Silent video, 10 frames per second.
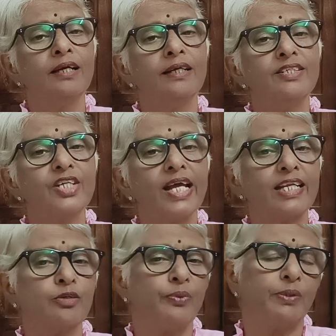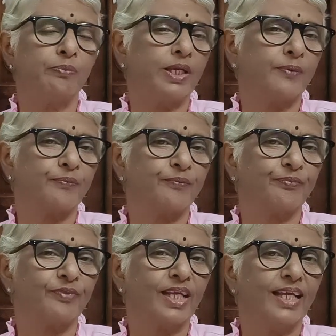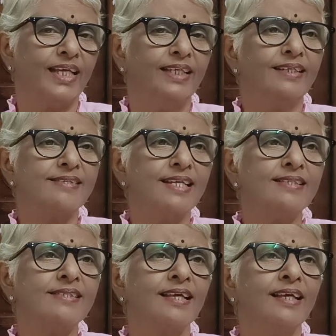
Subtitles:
share it with me. In the sense,